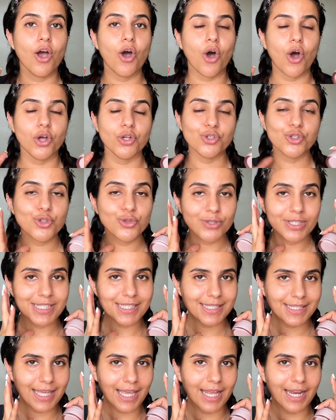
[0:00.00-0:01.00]
onto the
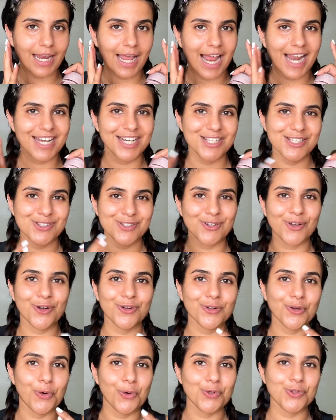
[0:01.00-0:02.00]
skin and does
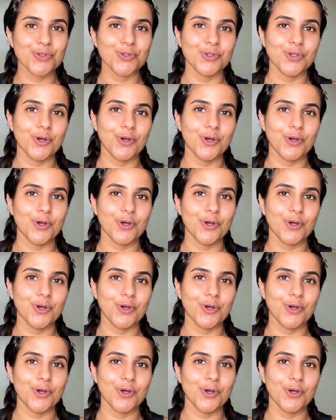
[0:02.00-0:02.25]
not go to